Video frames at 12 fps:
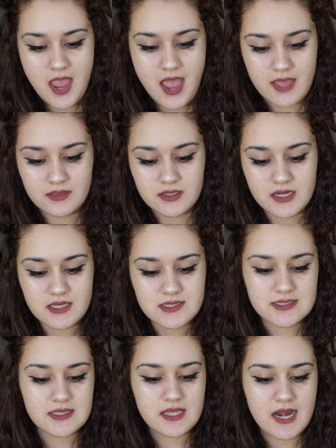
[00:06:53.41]
And the
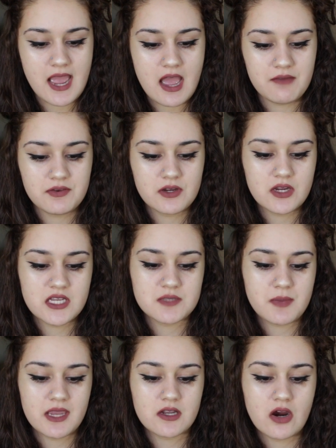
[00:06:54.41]
next thing that I have here is
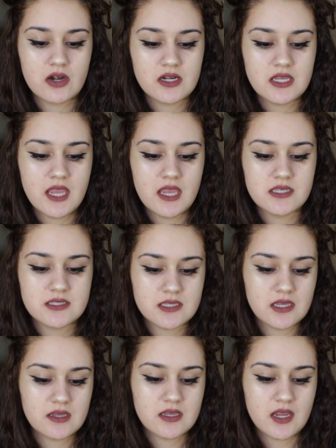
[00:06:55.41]
my Garnier
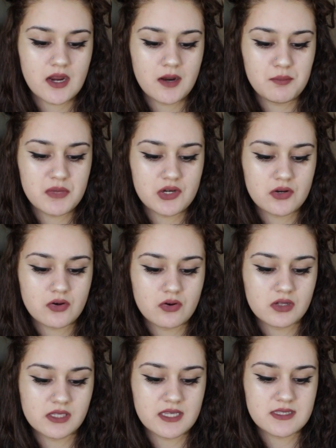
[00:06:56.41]
Skincare
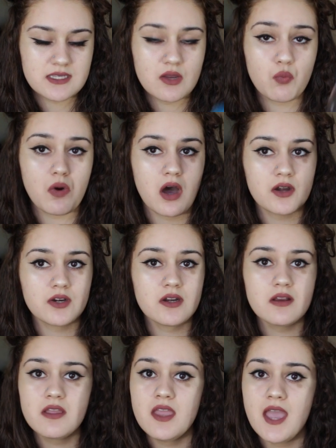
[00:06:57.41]
Miracle Cleansing
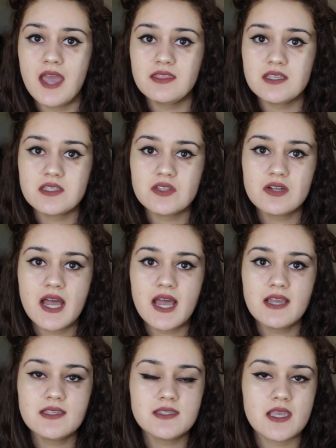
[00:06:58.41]
Water. And this, you
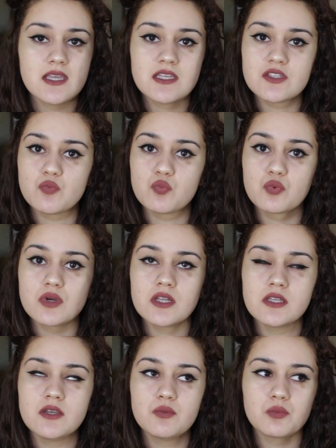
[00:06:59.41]
guys, is
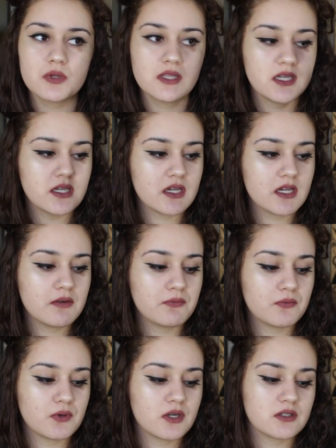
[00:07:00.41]
really, really good
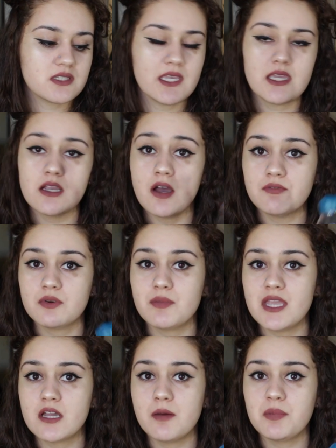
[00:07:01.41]
for taking off your
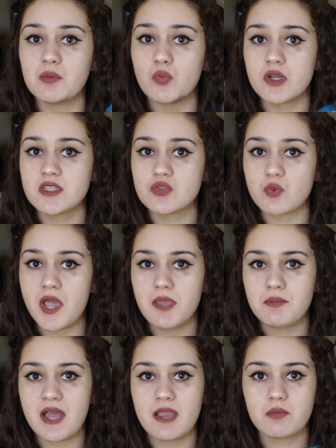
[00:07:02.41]
makeup in one
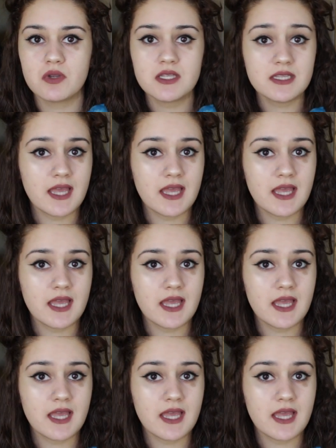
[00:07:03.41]
swipe. I really